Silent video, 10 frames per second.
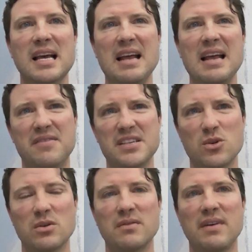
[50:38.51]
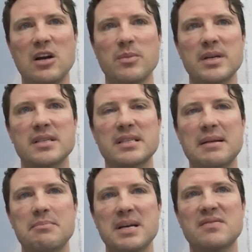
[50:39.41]
and physical environments
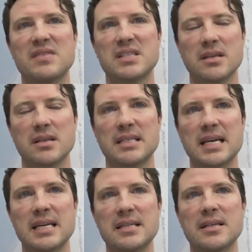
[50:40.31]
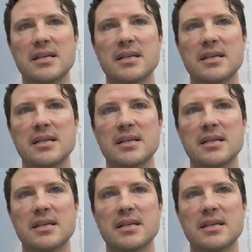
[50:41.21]
can best facilitate